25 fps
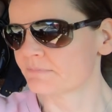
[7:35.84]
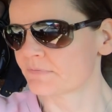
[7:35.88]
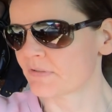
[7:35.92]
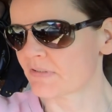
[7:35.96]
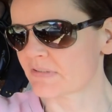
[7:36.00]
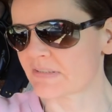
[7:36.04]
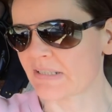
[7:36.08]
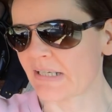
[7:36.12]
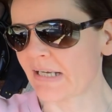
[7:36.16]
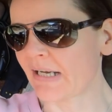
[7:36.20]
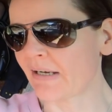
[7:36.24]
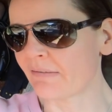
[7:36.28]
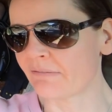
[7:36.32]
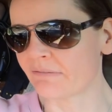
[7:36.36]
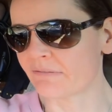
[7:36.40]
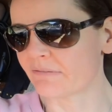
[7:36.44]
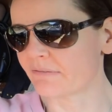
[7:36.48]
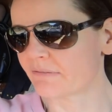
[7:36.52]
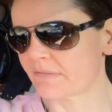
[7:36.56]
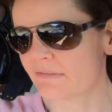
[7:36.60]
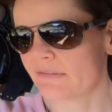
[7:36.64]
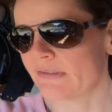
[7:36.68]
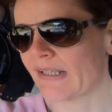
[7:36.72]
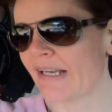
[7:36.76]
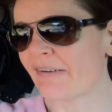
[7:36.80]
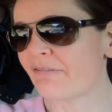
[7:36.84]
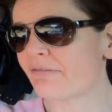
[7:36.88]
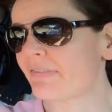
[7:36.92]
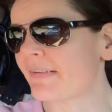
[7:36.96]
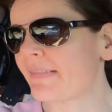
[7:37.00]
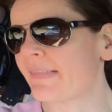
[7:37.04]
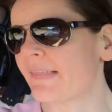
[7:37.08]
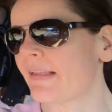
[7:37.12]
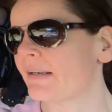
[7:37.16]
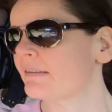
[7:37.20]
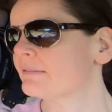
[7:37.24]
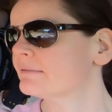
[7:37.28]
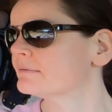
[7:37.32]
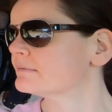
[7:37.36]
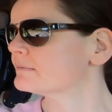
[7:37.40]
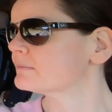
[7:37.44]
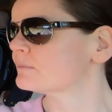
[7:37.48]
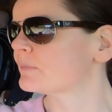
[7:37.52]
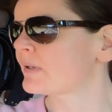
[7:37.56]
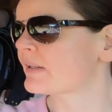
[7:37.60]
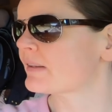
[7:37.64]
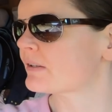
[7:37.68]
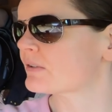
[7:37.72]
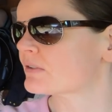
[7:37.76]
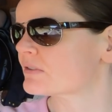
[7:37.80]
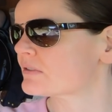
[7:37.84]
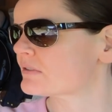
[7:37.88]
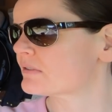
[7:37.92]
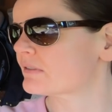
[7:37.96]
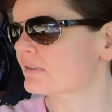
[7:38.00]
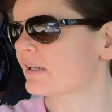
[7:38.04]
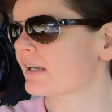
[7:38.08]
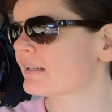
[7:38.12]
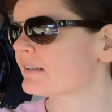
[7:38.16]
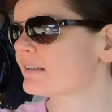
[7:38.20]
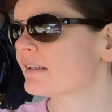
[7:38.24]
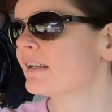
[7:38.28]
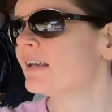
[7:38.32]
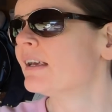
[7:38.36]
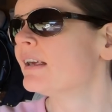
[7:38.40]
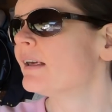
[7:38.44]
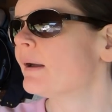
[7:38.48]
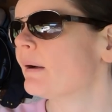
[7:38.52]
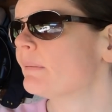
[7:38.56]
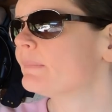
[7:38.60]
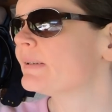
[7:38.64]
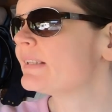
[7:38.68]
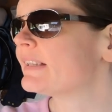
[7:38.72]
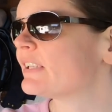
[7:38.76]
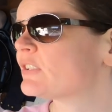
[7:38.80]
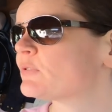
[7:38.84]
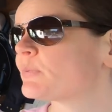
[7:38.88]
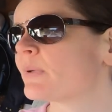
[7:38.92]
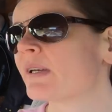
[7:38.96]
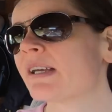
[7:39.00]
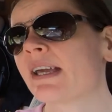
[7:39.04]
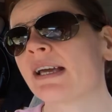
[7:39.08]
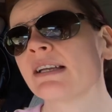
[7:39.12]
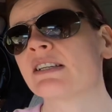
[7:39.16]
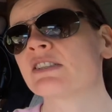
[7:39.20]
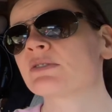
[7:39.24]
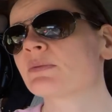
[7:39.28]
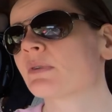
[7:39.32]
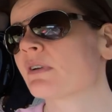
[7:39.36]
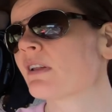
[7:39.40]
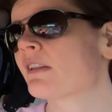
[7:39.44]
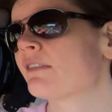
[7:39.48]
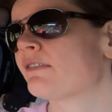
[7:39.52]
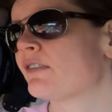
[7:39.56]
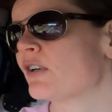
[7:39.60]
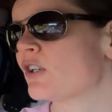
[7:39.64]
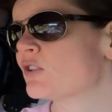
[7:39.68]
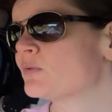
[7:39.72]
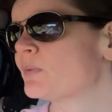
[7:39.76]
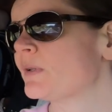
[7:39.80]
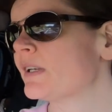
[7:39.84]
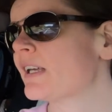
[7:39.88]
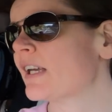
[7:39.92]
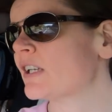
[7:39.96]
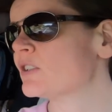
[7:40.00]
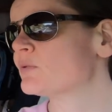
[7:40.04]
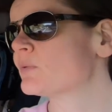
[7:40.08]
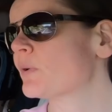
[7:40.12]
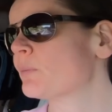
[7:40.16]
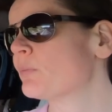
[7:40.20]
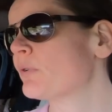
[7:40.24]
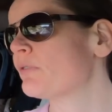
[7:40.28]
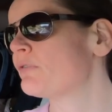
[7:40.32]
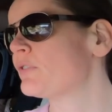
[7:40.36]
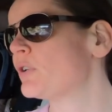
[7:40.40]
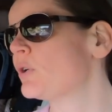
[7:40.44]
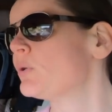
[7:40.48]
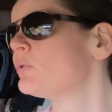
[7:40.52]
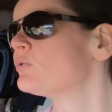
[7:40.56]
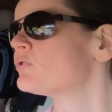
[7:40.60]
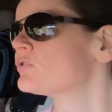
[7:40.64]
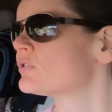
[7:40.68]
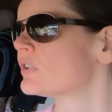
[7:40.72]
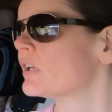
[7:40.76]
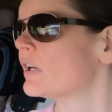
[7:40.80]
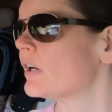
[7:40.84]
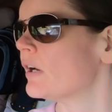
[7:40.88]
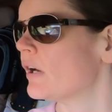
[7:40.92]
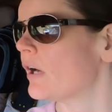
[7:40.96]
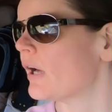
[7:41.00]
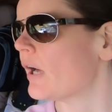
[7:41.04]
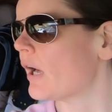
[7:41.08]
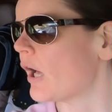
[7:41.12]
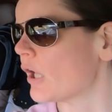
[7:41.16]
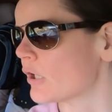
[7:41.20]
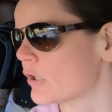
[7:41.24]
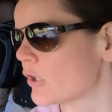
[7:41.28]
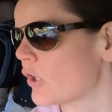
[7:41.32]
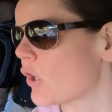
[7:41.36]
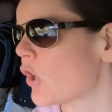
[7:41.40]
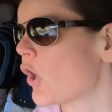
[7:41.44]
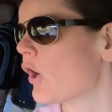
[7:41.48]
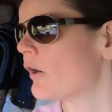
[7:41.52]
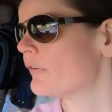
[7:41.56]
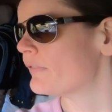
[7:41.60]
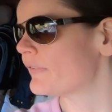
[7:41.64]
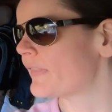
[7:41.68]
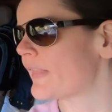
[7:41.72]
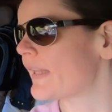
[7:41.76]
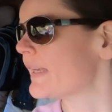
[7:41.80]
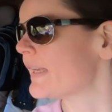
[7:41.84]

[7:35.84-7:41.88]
just to have everything with us and I mean this weekend is one of the first weekends when we've used a lot of